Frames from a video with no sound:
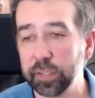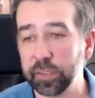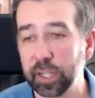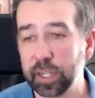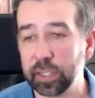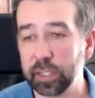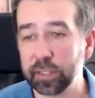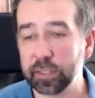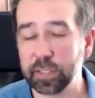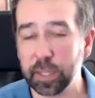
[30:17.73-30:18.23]
I've got
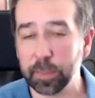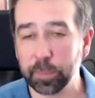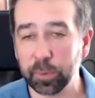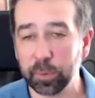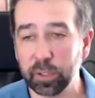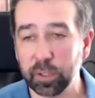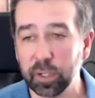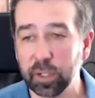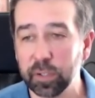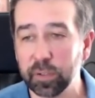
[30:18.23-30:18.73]
an
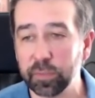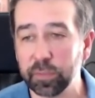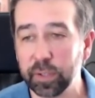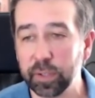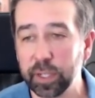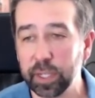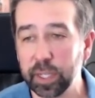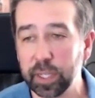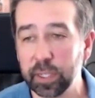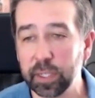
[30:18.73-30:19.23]
example of
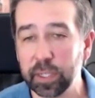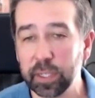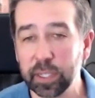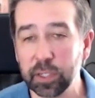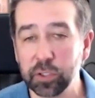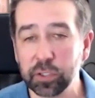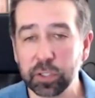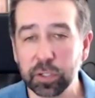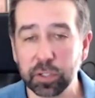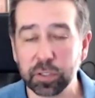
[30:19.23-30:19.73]
a
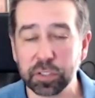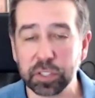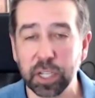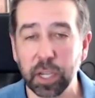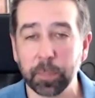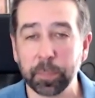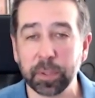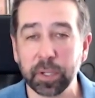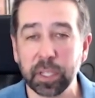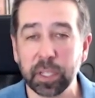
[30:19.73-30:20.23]
insurance
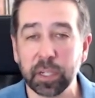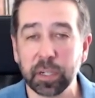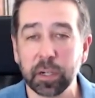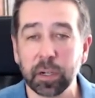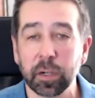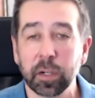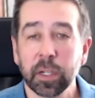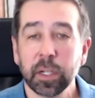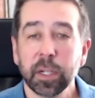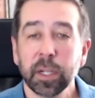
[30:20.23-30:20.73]
company
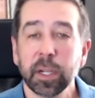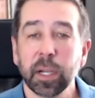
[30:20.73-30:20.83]
here.